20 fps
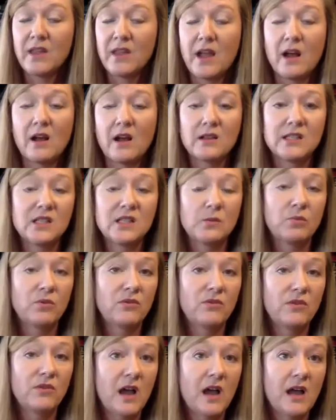They also
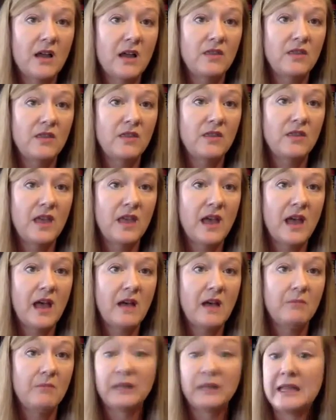provide
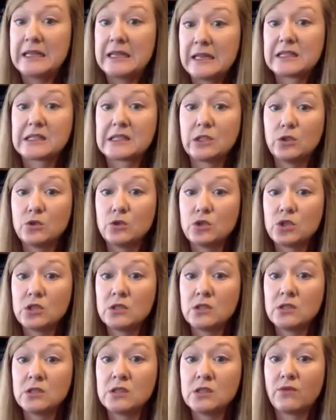that blanket
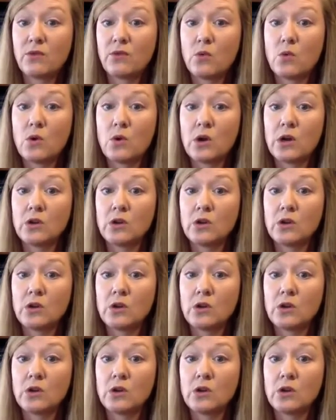exclusions